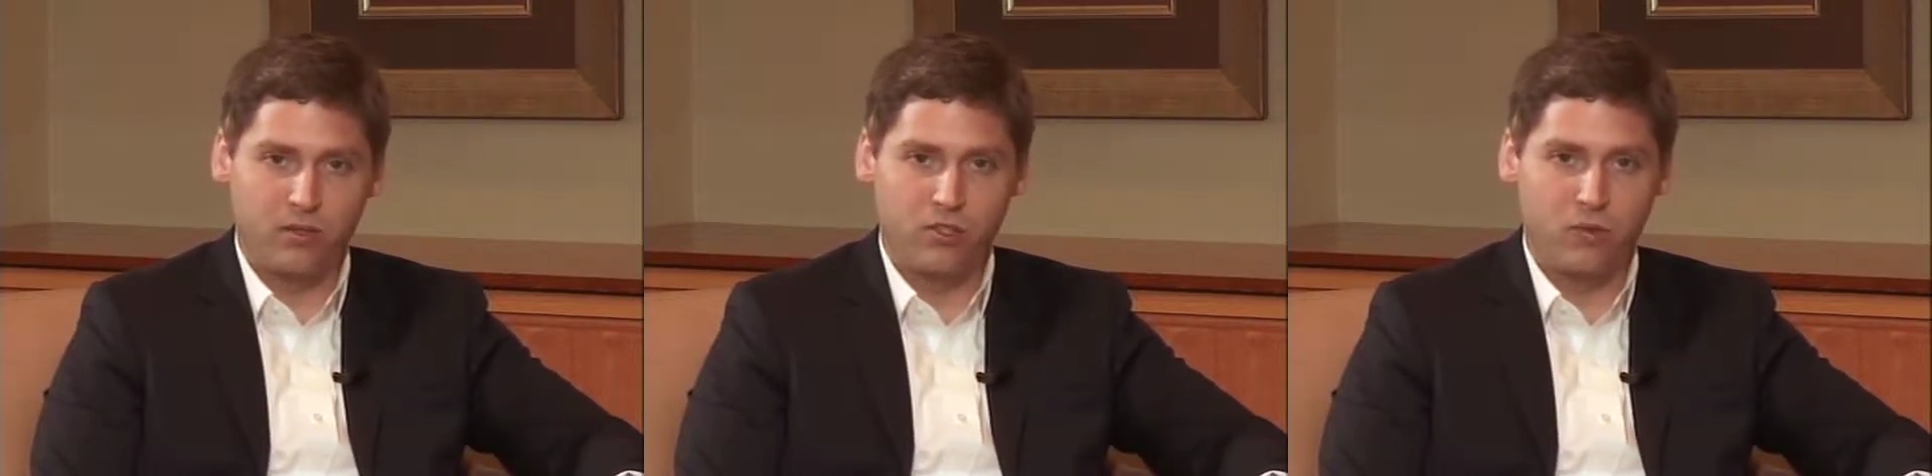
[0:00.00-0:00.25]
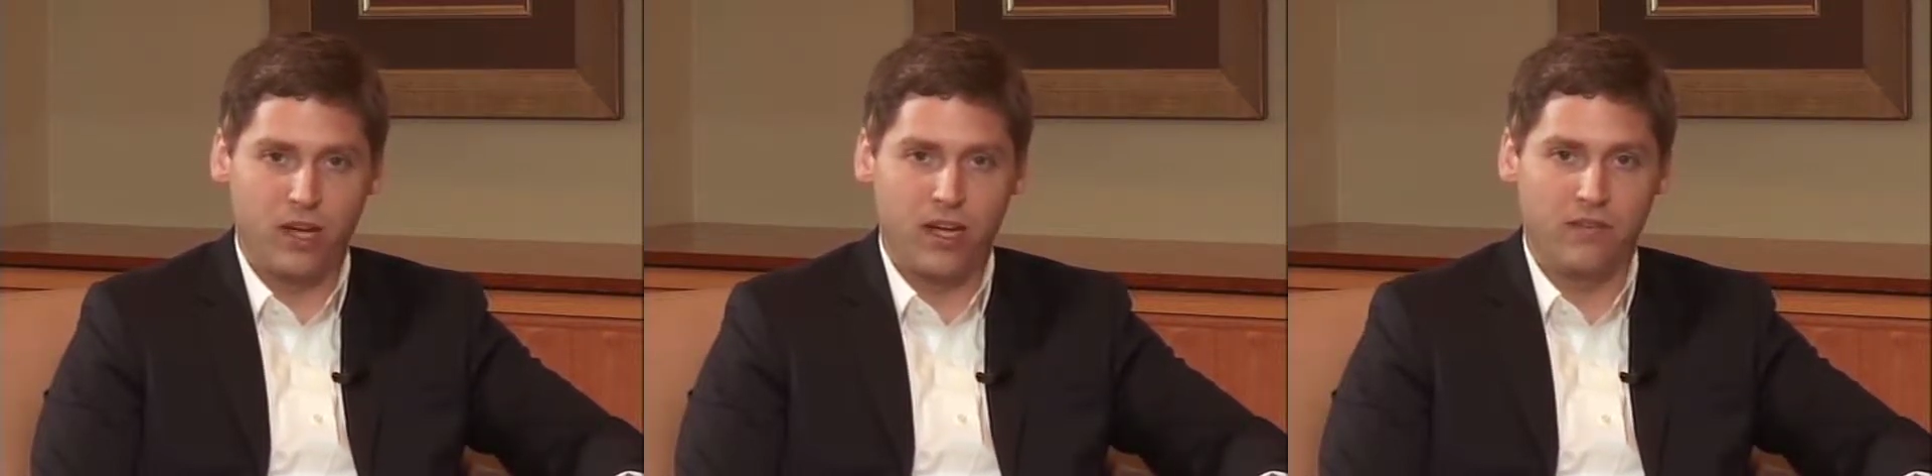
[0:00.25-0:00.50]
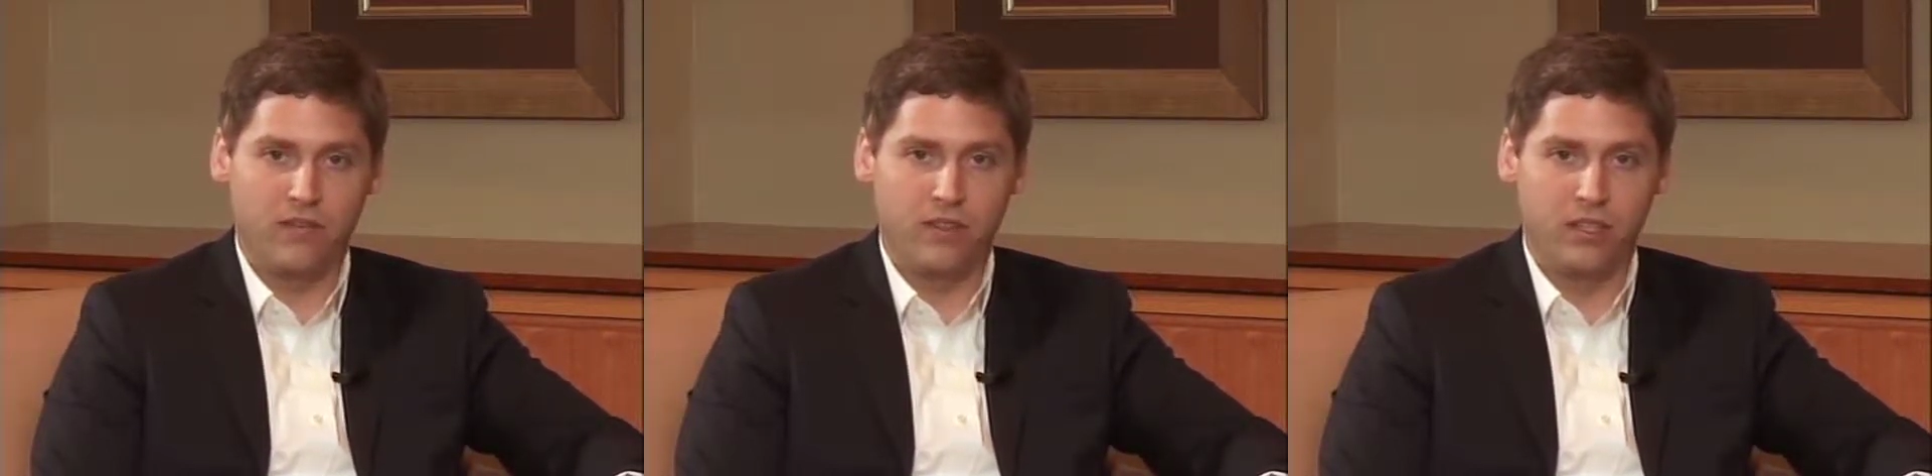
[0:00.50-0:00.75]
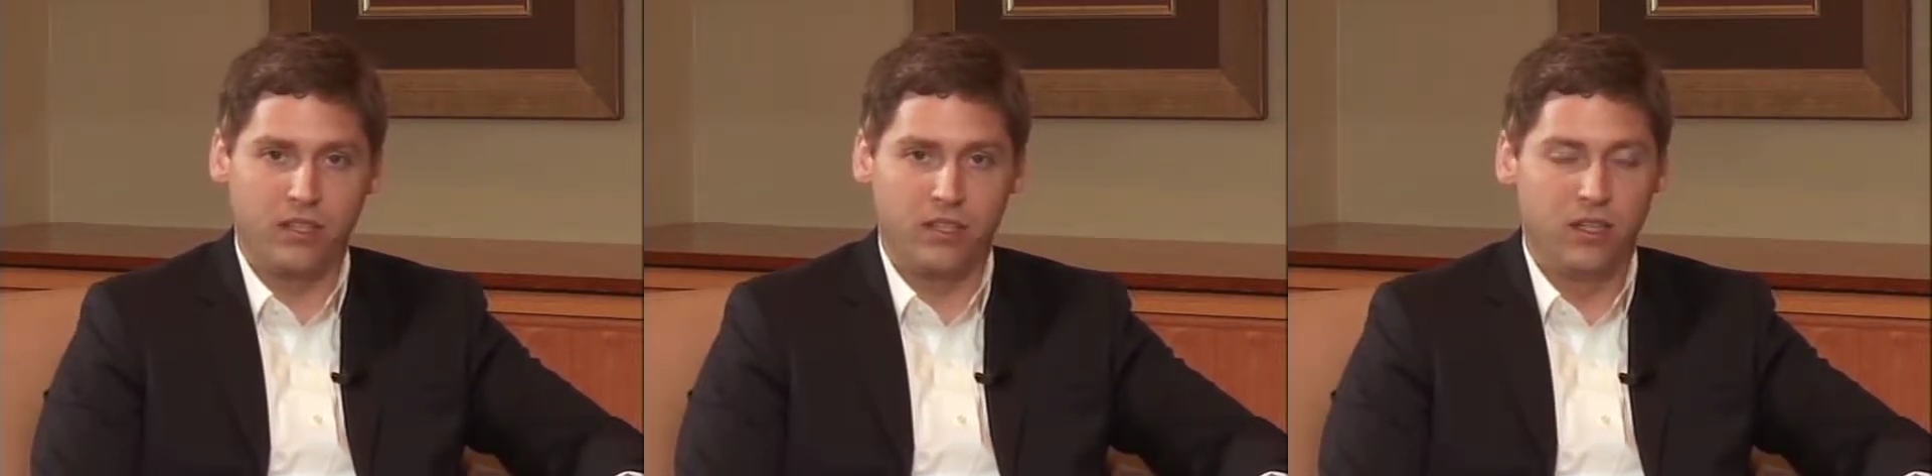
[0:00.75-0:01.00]
you have
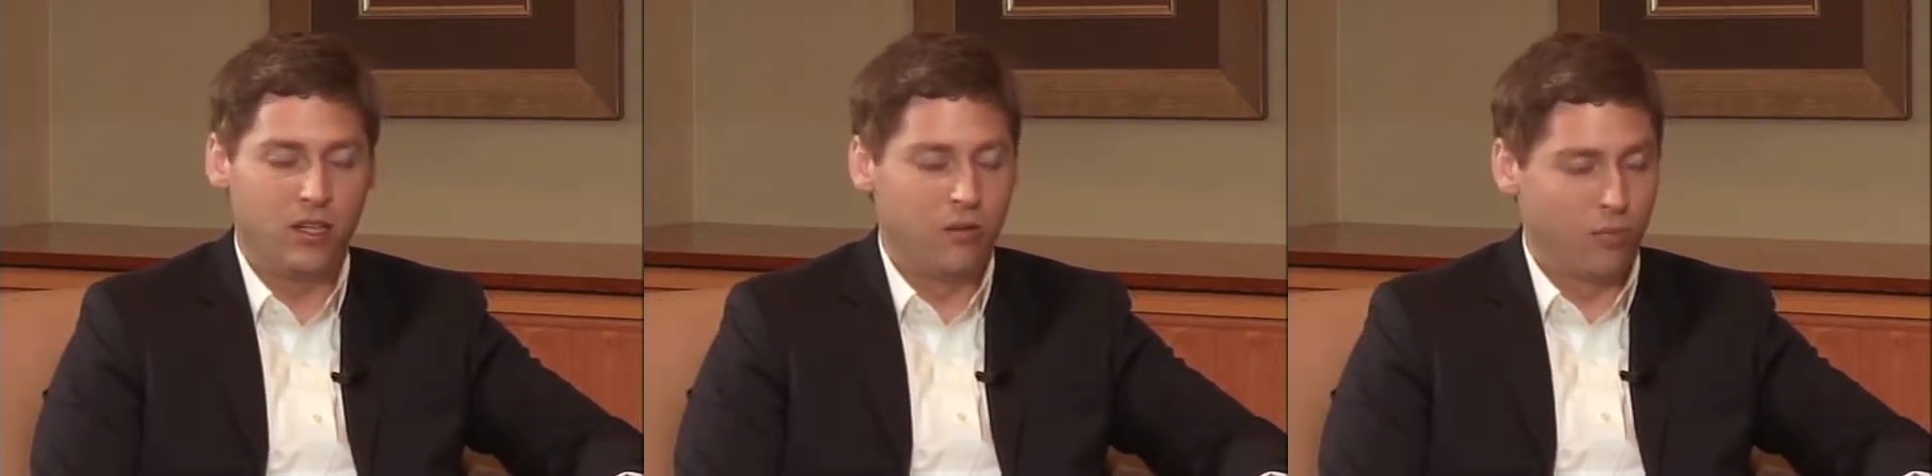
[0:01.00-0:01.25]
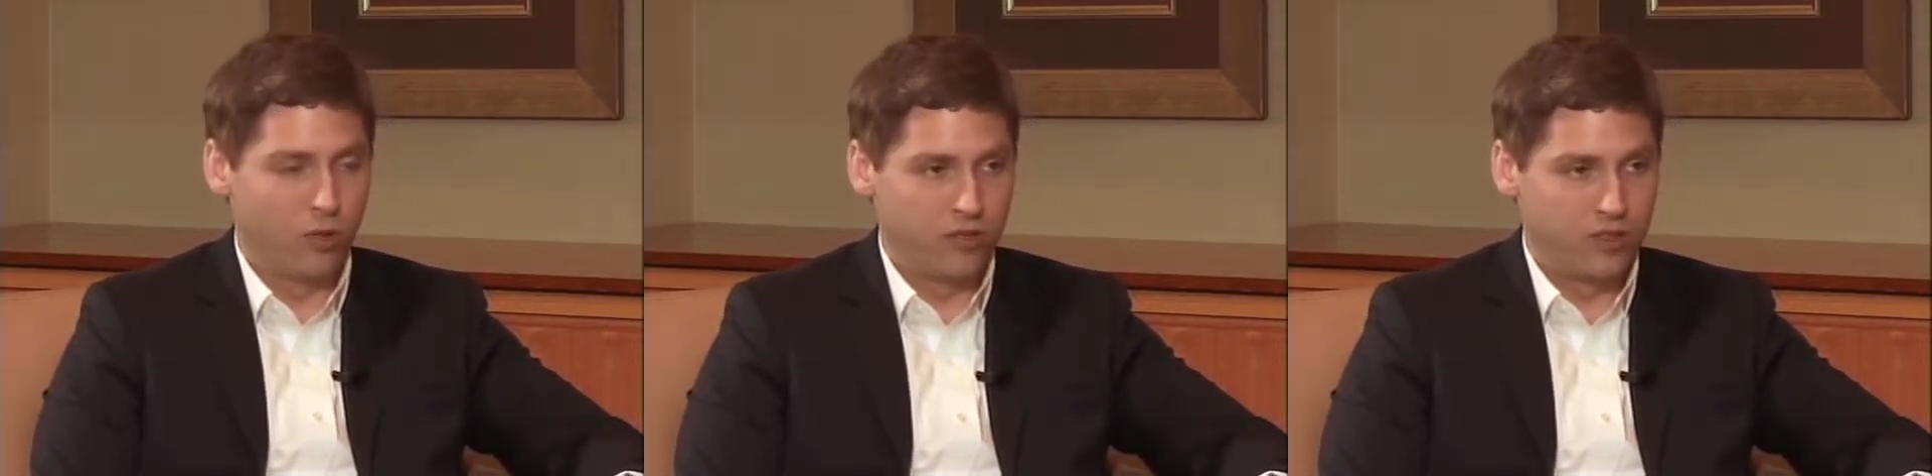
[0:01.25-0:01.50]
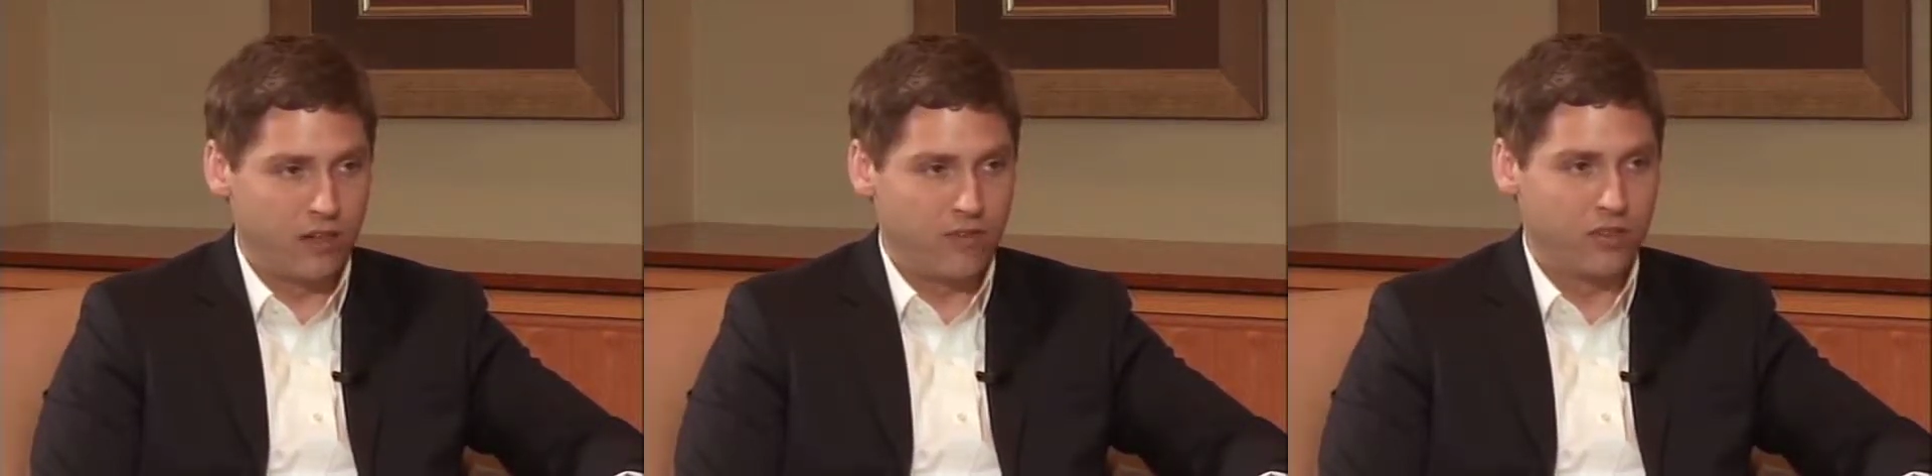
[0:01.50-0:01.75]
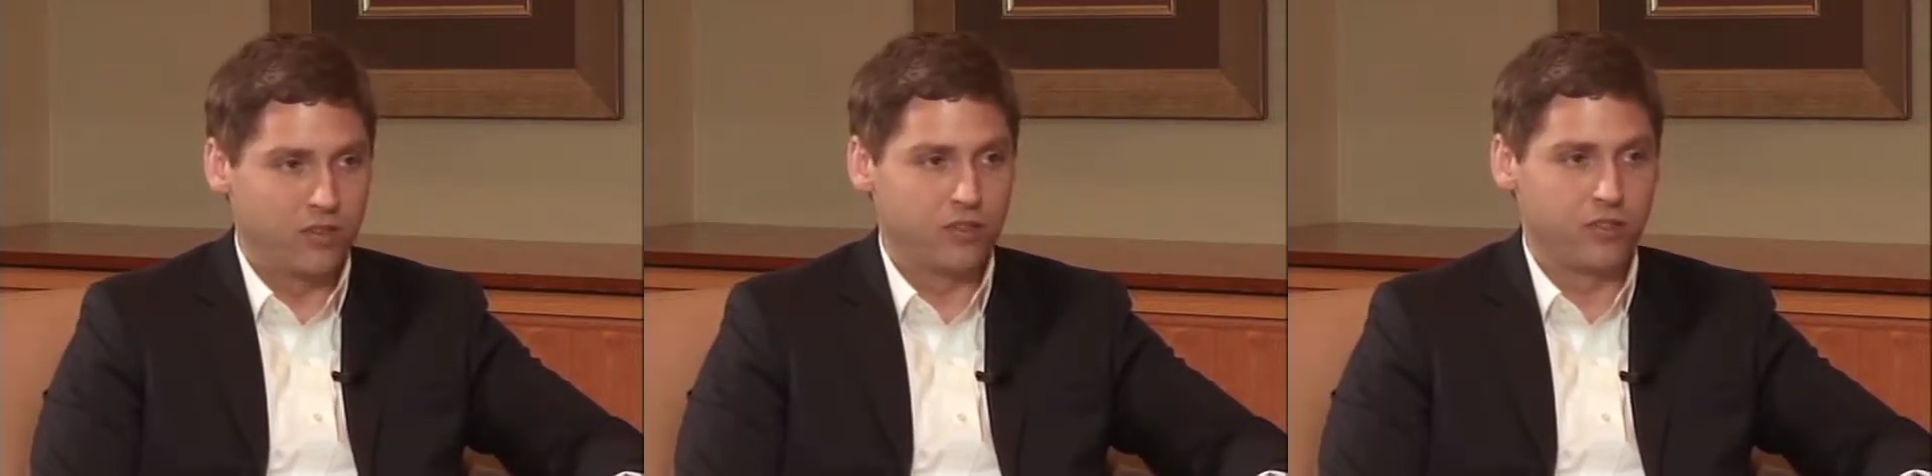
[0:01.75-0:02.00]
the Board of
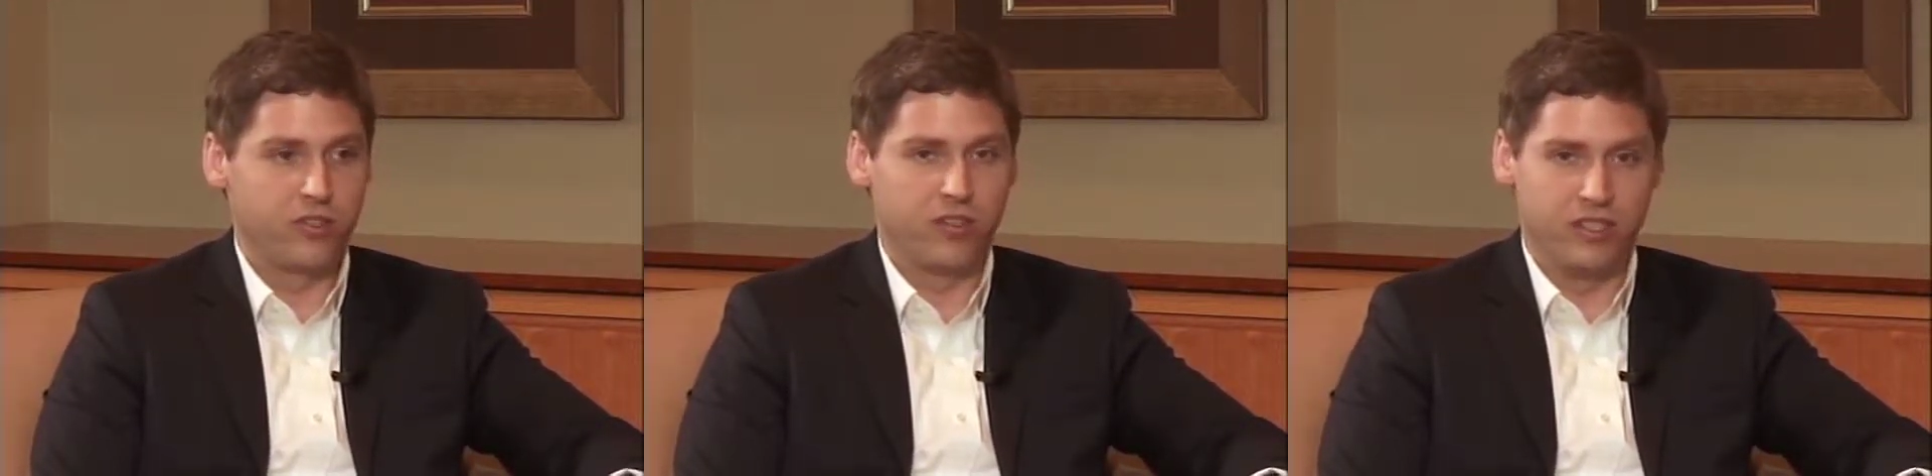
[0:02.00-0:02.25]
Governors,